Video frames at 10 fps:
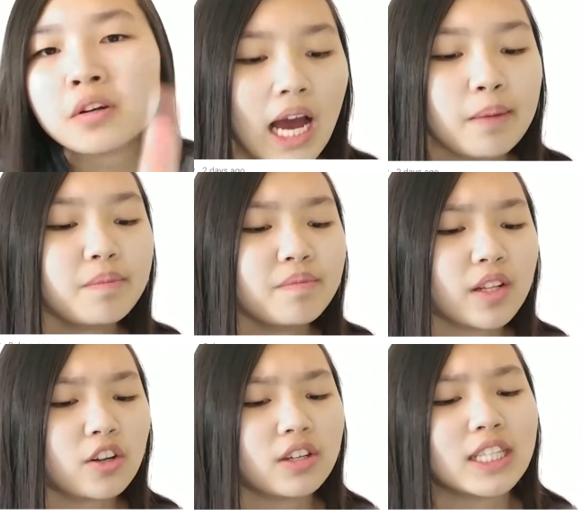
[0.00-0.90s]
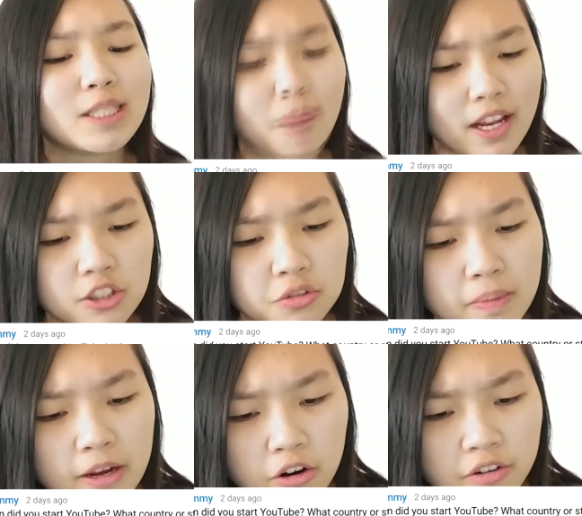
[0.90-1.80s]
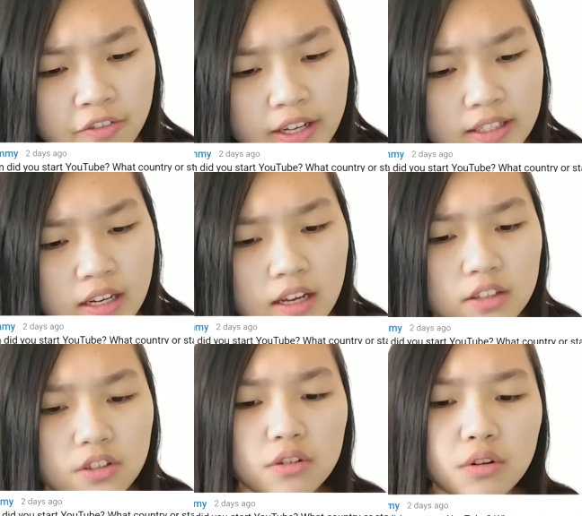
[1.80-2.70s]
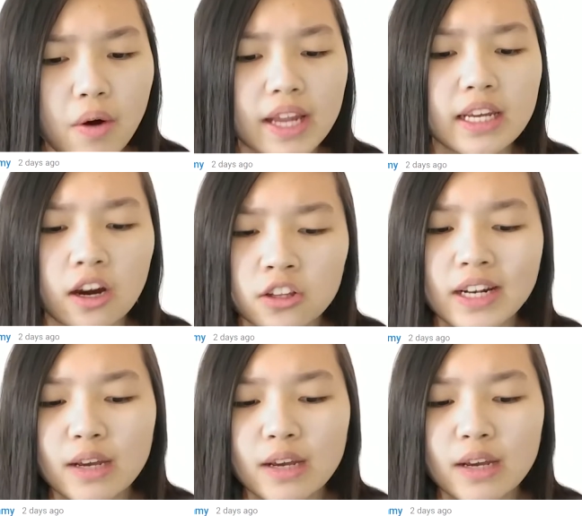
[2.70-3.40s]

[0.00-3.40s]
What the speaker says: I'm learning Spanish from my girlfriend. Do you know any other